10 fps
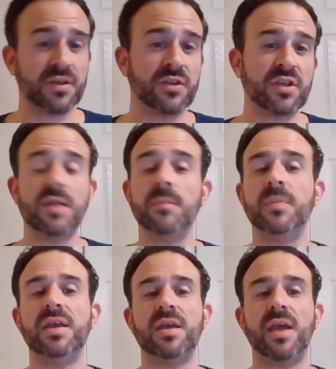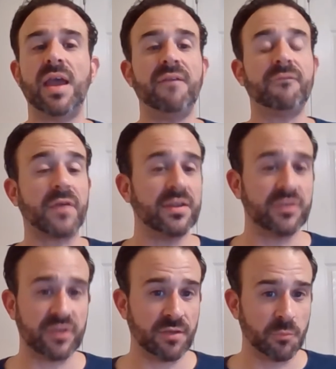There's going to be a
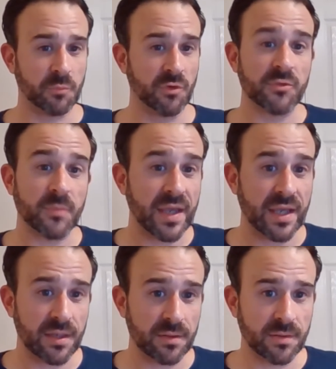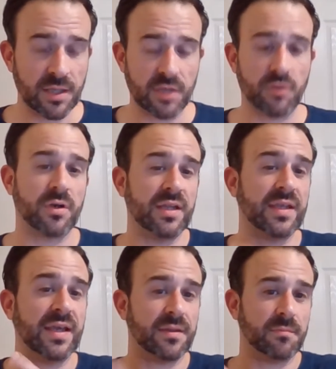frenzy of moves made in order to
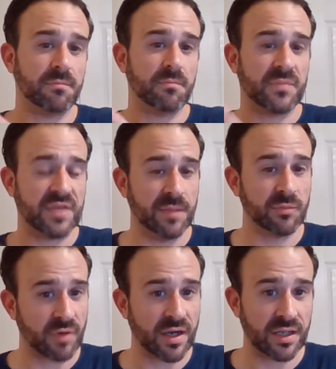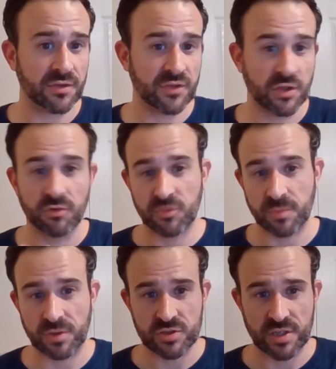get teams ready to go into
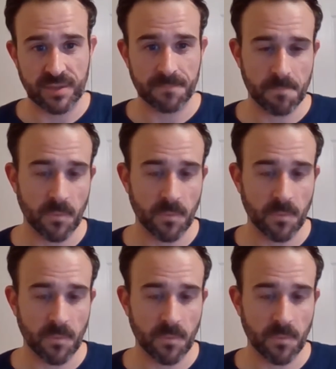spring training.